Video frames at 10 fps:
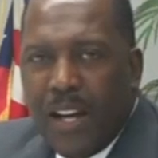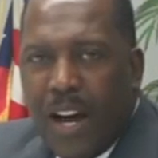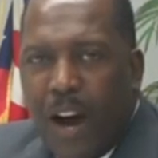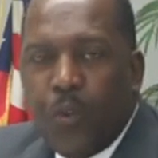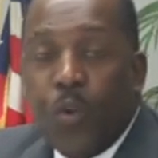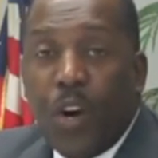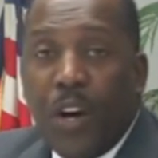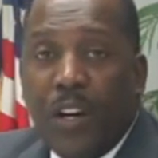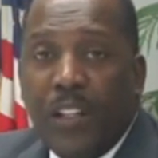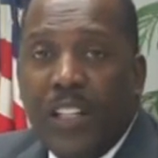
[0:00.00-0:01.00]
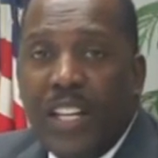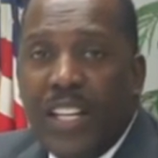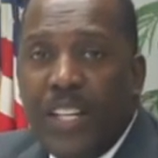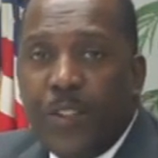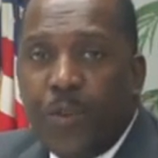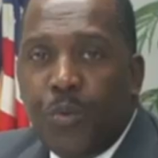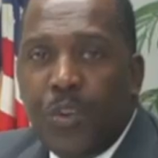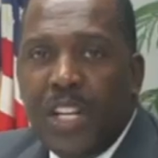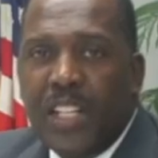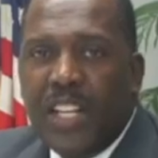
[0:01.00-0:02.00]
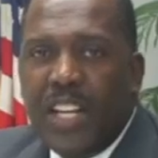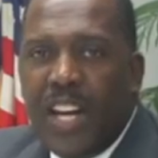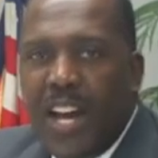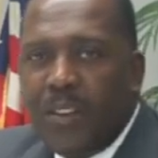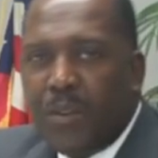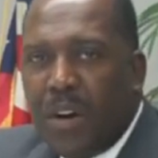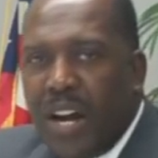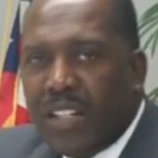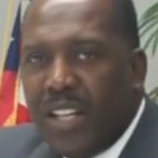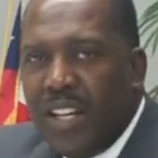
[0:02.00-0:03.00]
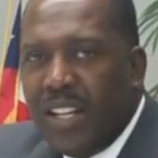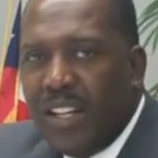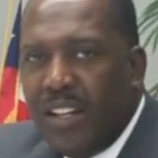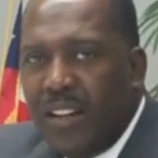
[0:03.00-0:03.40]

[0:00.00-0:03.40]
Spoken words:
Our world is reeling and rocking